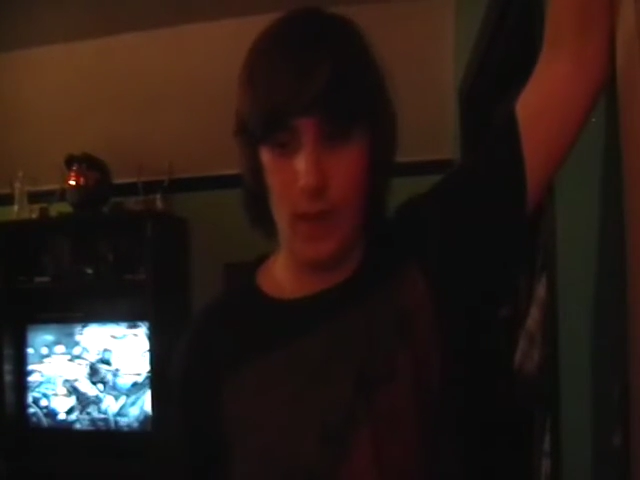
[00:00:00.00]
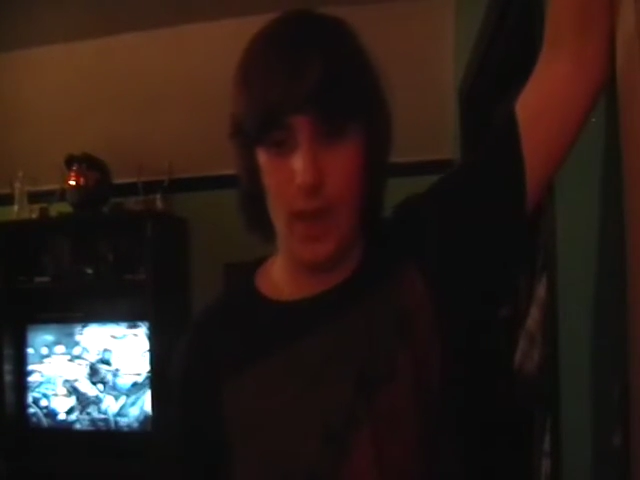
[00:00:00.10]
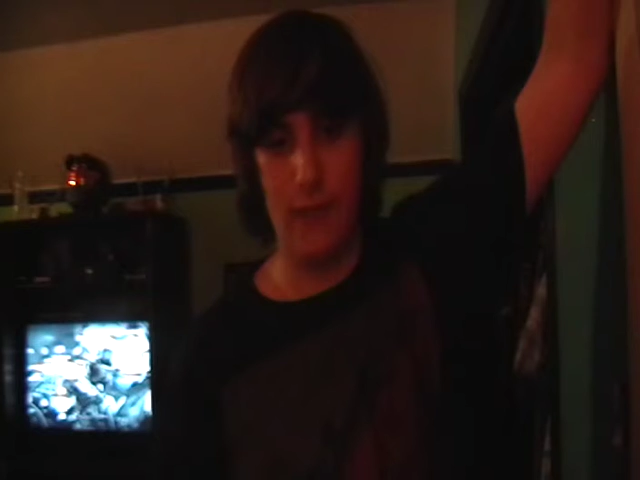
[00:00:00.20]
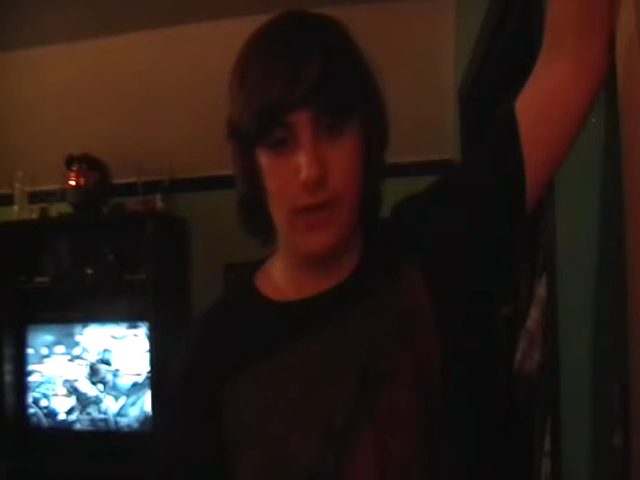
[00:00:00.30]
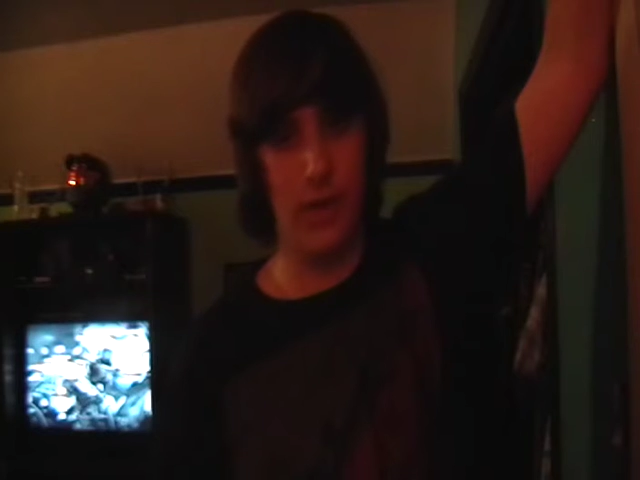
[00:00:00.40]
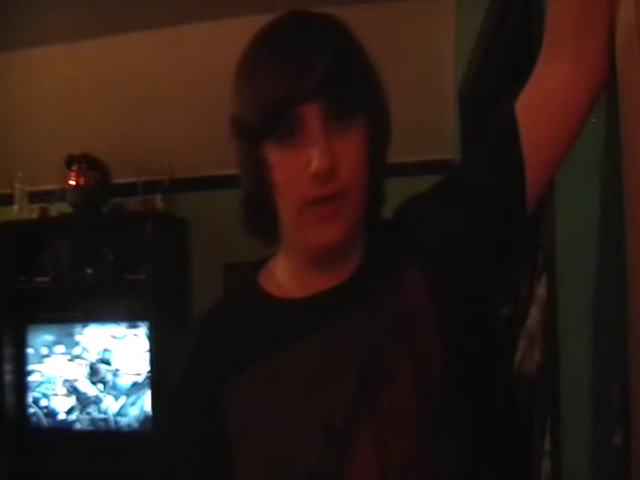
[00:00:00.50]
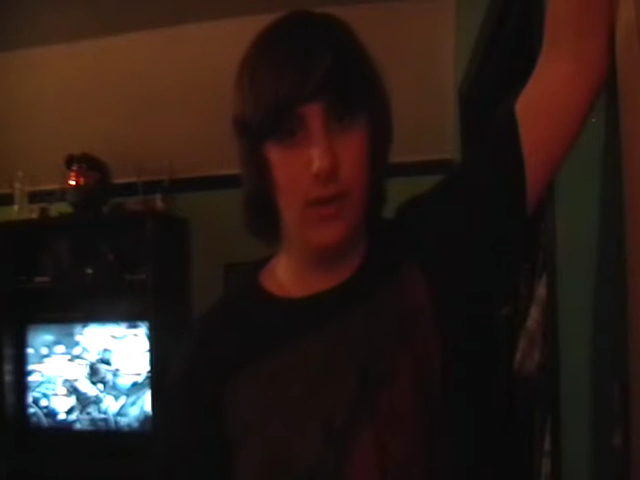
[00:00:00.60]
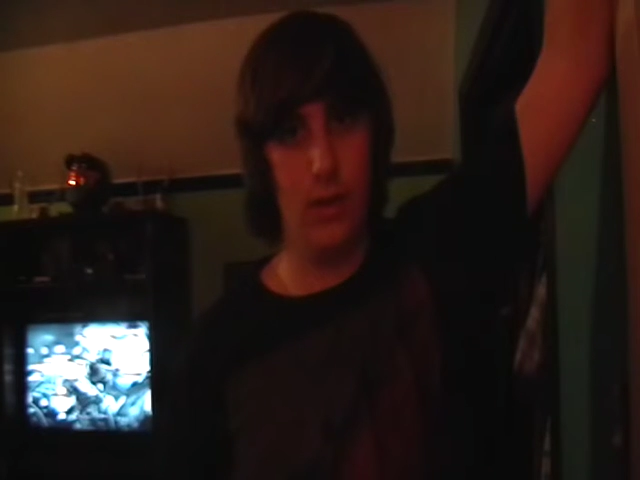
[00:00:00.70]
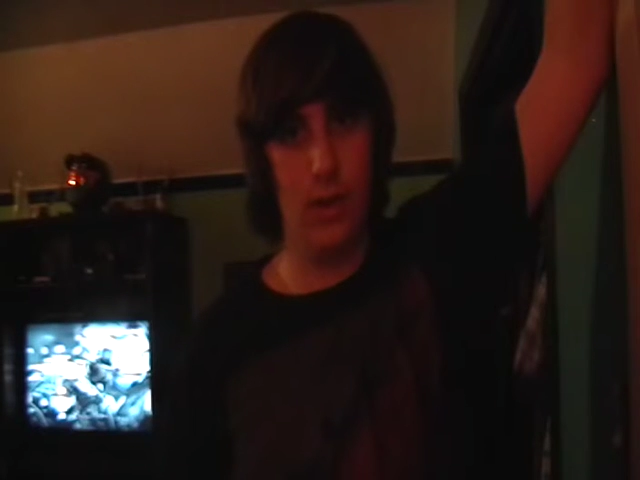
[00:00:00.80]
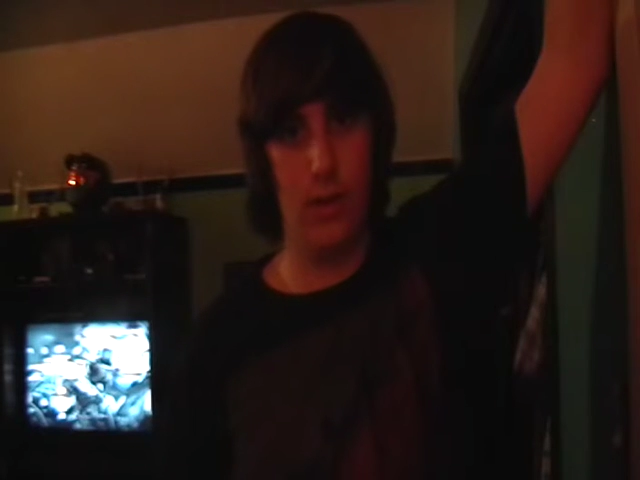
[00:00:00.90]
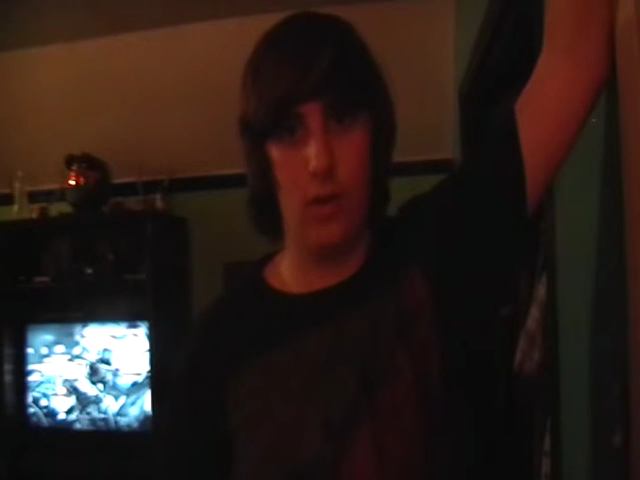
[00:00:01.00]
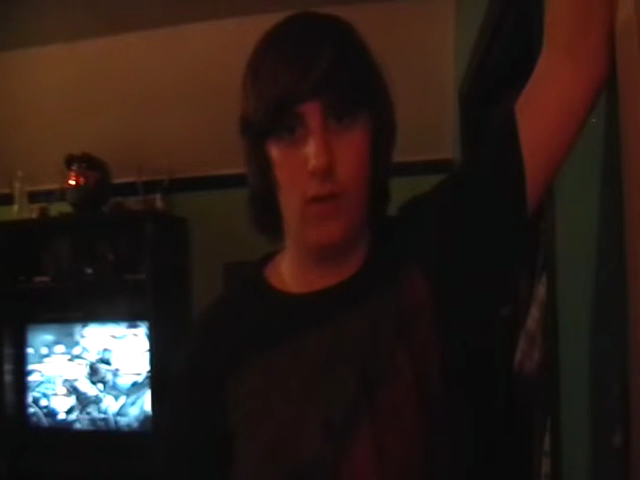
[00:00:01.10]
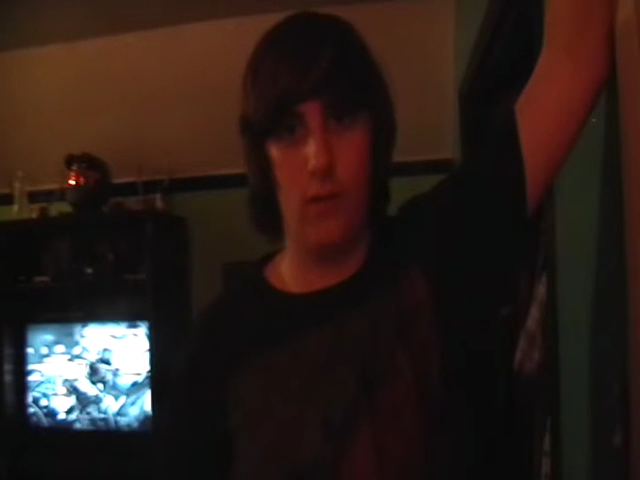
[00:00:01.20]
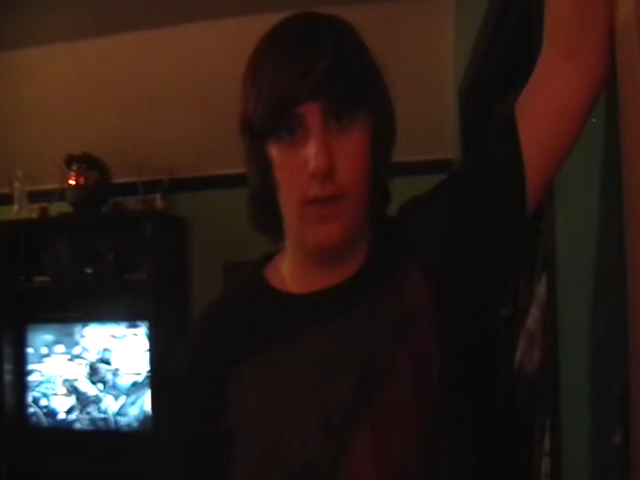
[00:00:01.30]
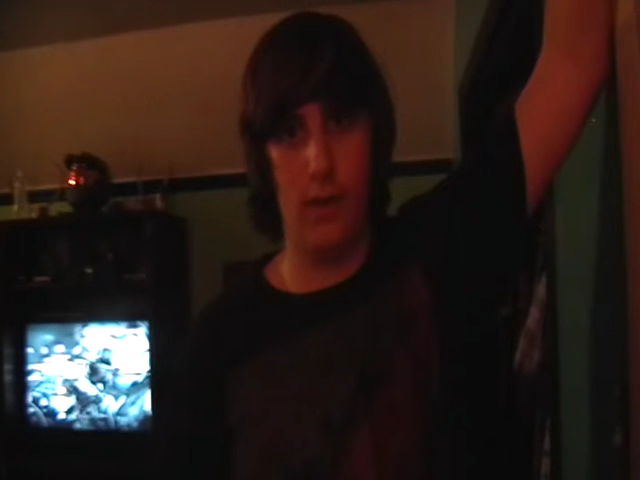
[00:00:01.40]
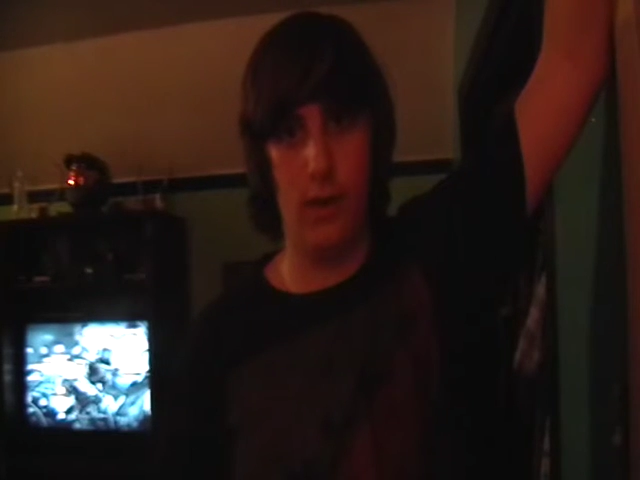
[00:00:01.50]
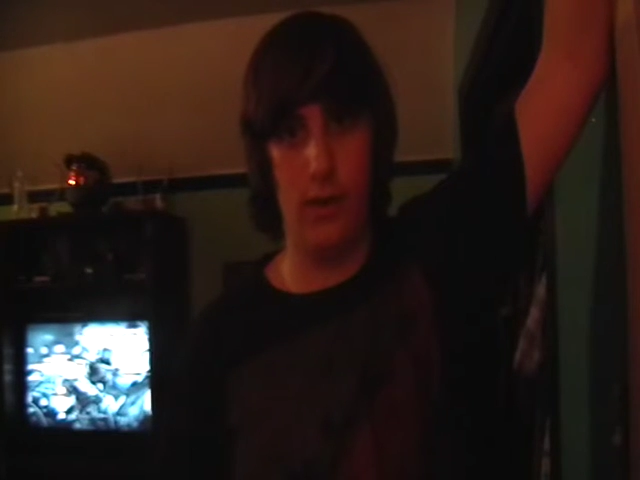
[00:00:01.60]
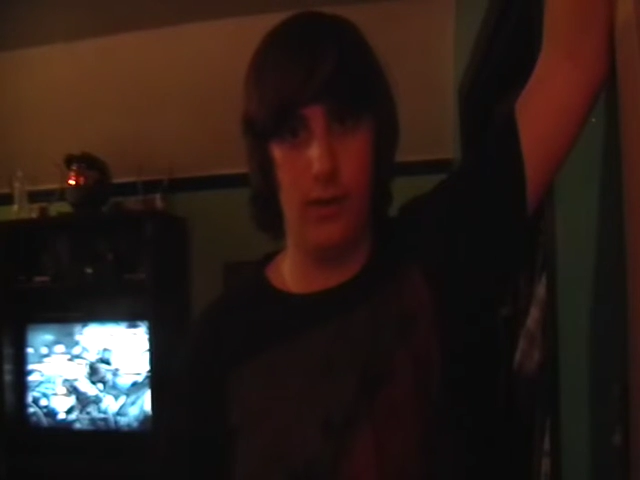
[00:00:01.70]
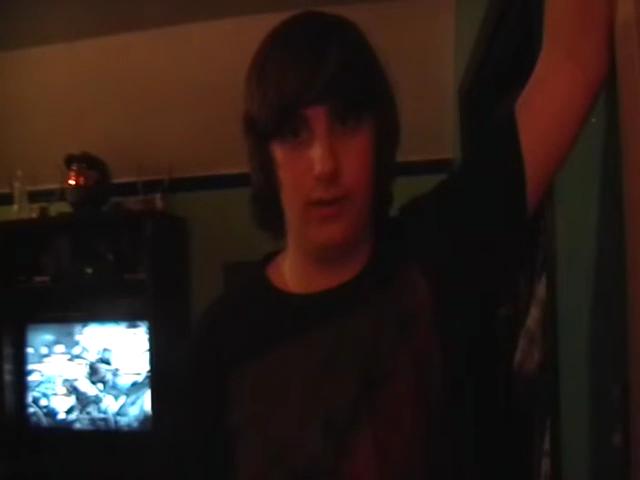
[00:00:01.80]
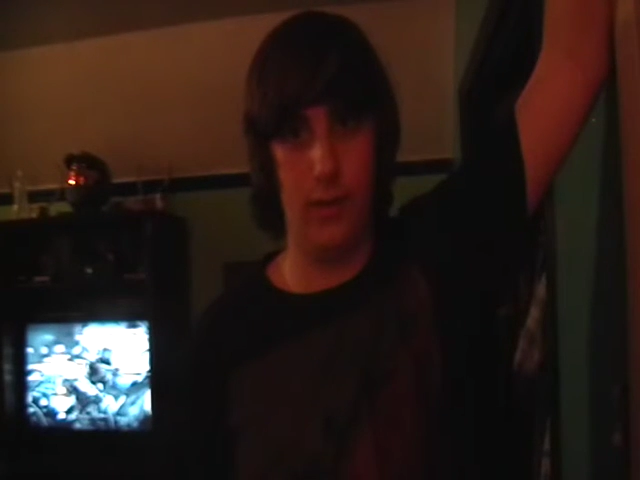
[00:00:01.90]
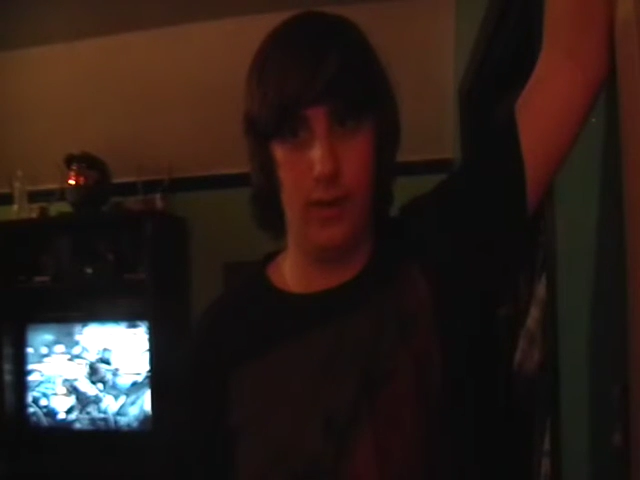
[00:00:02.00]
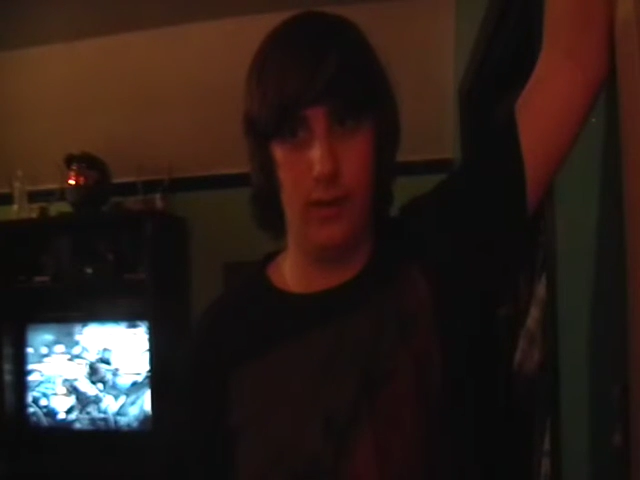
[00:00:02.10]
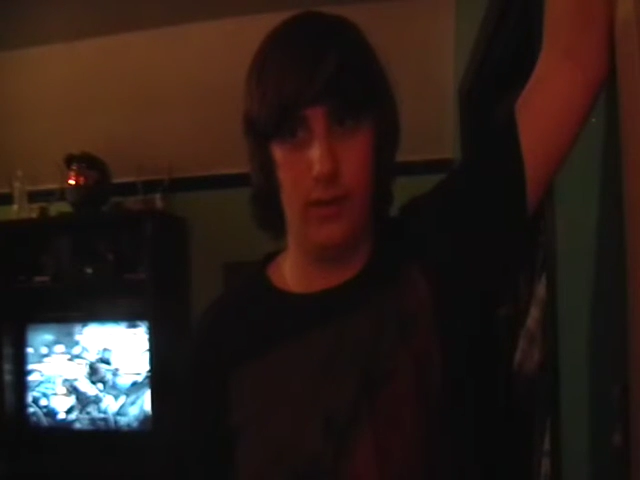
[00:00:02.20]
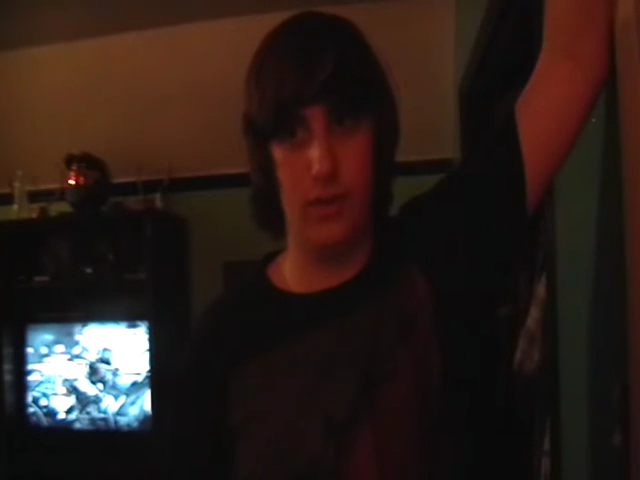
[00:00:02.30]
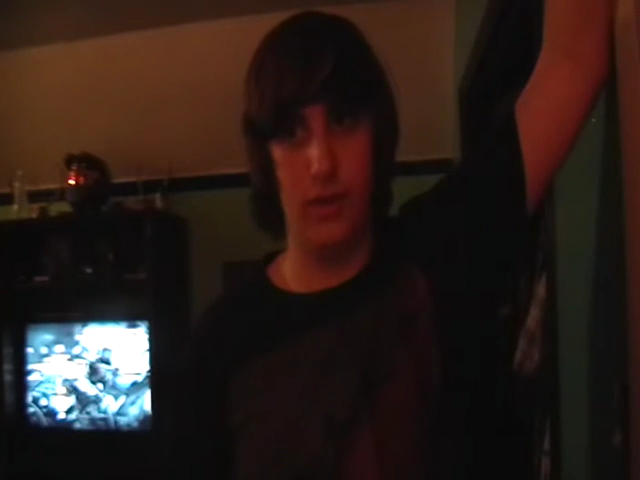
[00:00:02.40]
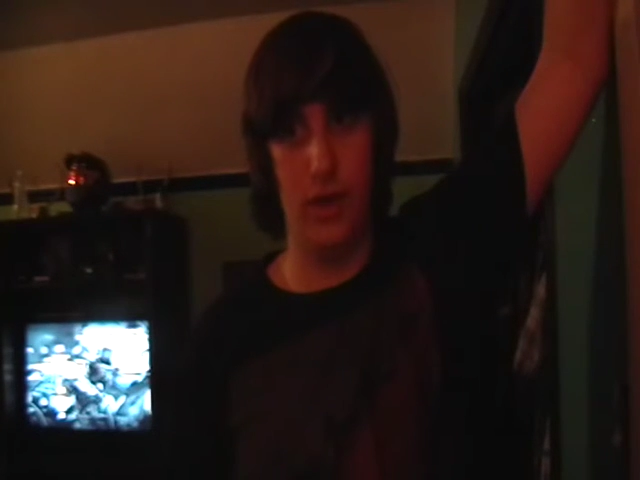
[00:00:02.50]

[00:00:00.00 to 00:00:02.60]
if there's anything you'd like to talk about, anything you'd like to